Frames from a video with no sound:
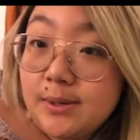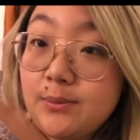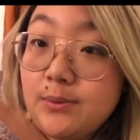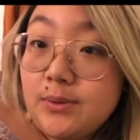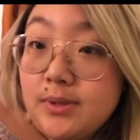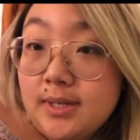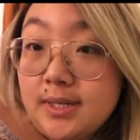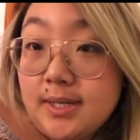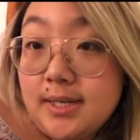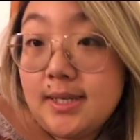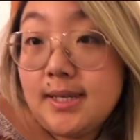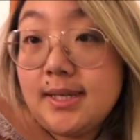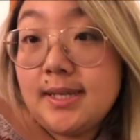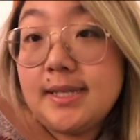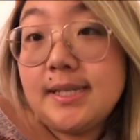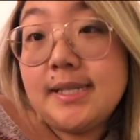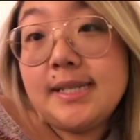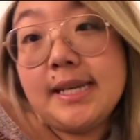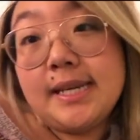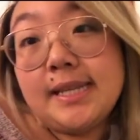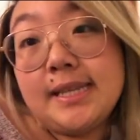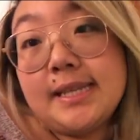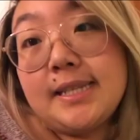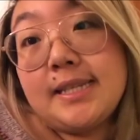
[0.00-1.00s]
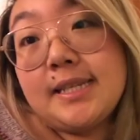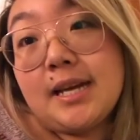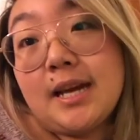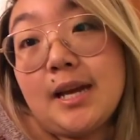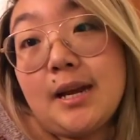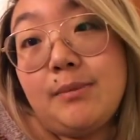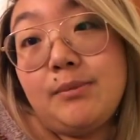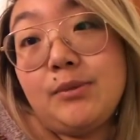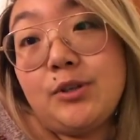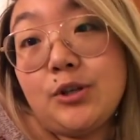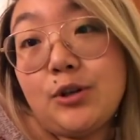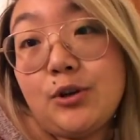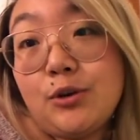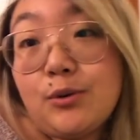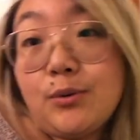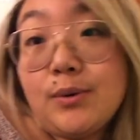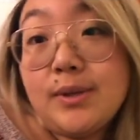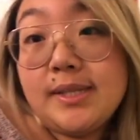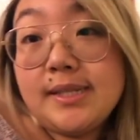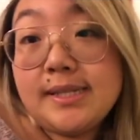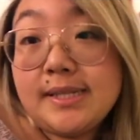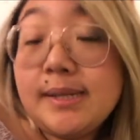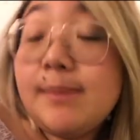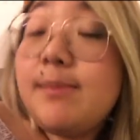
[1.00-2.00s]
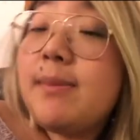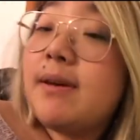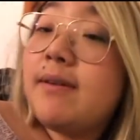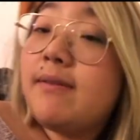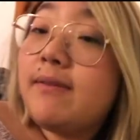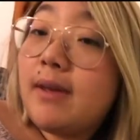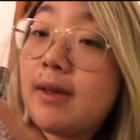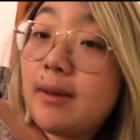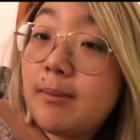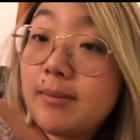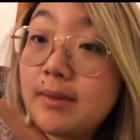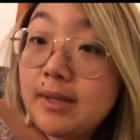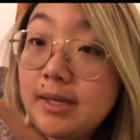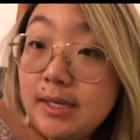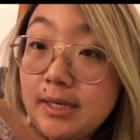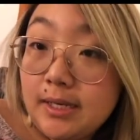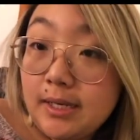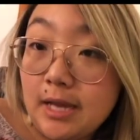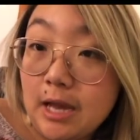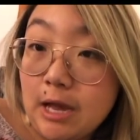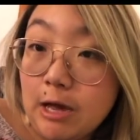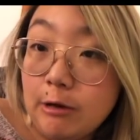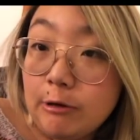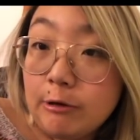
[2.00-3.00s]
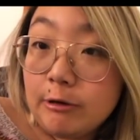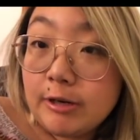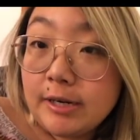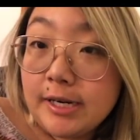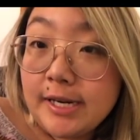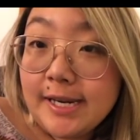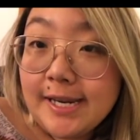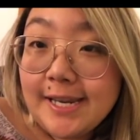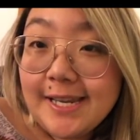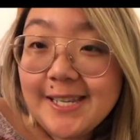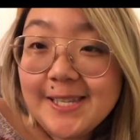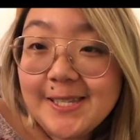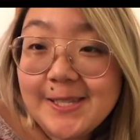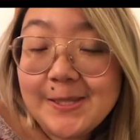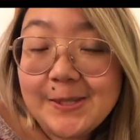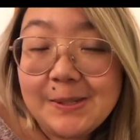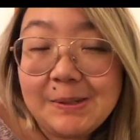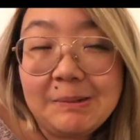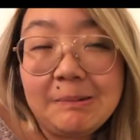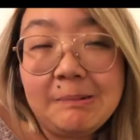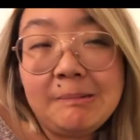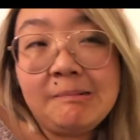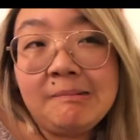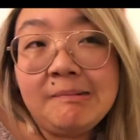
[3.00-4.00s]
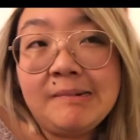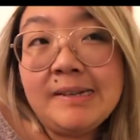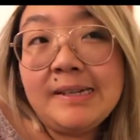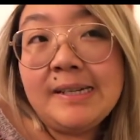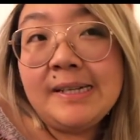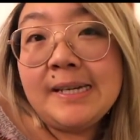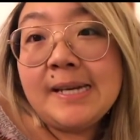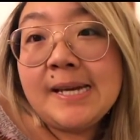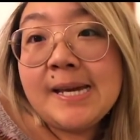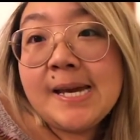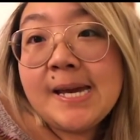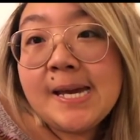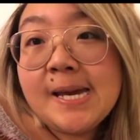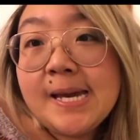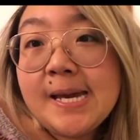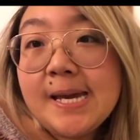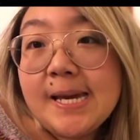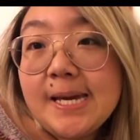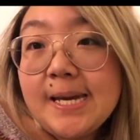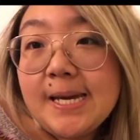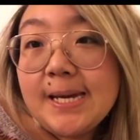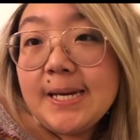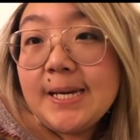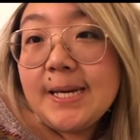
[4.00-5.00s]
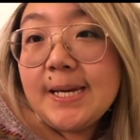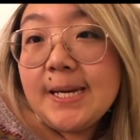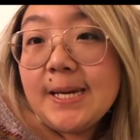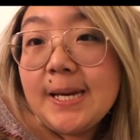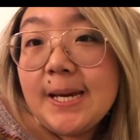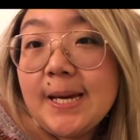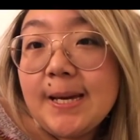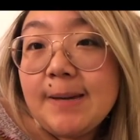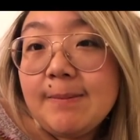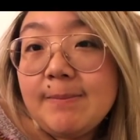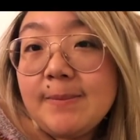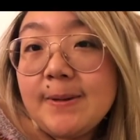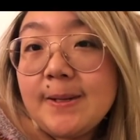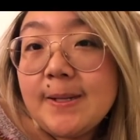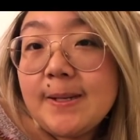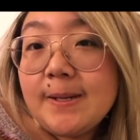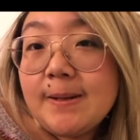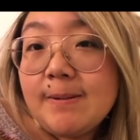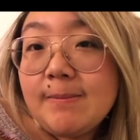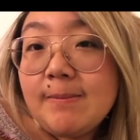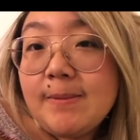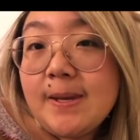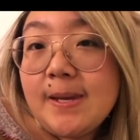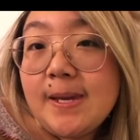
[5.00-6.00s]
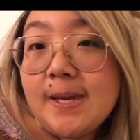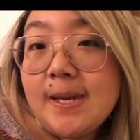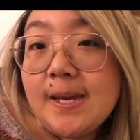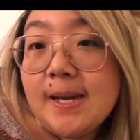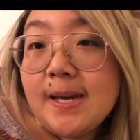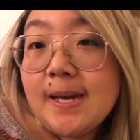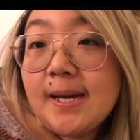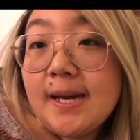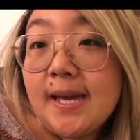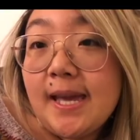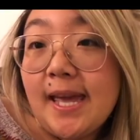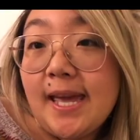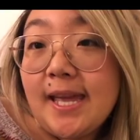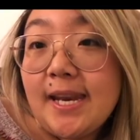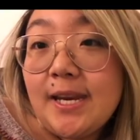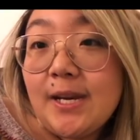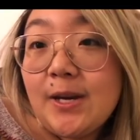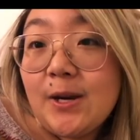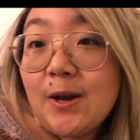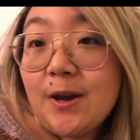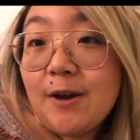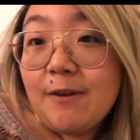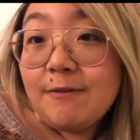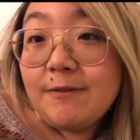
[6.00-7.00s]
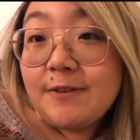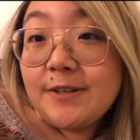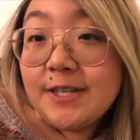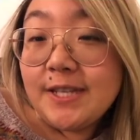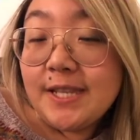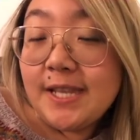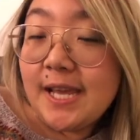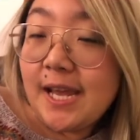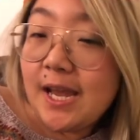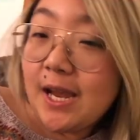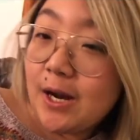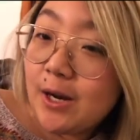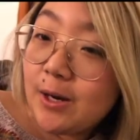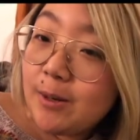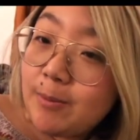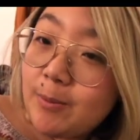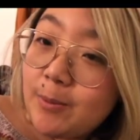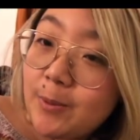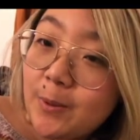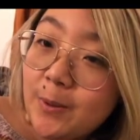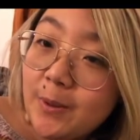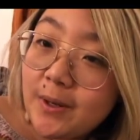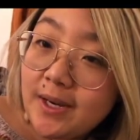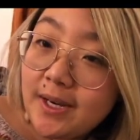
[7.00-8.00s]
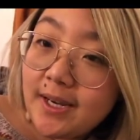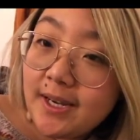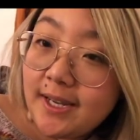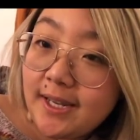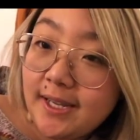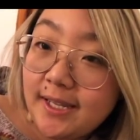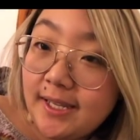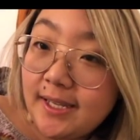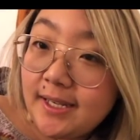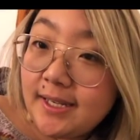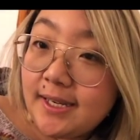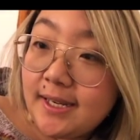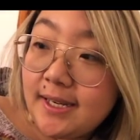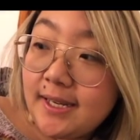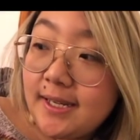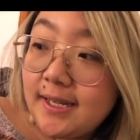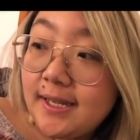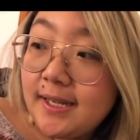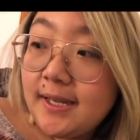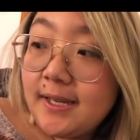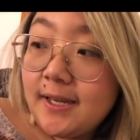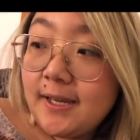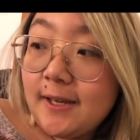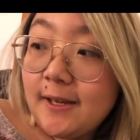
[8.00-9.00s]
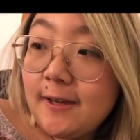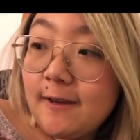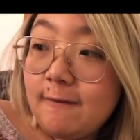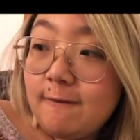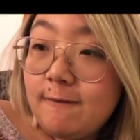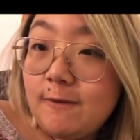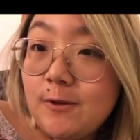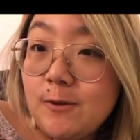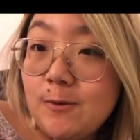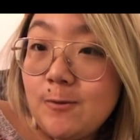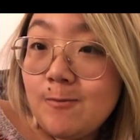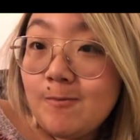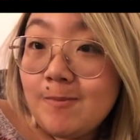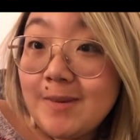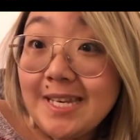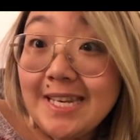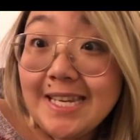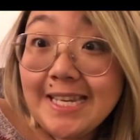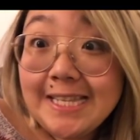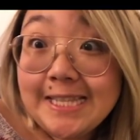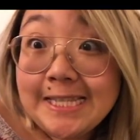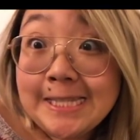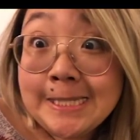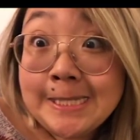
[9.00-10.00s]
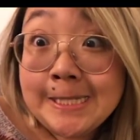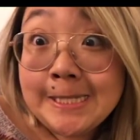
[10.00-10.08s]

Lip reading: I would take the time to go and see my family in Calgary. So I'm gonna be heading off to the airport in a few minutes.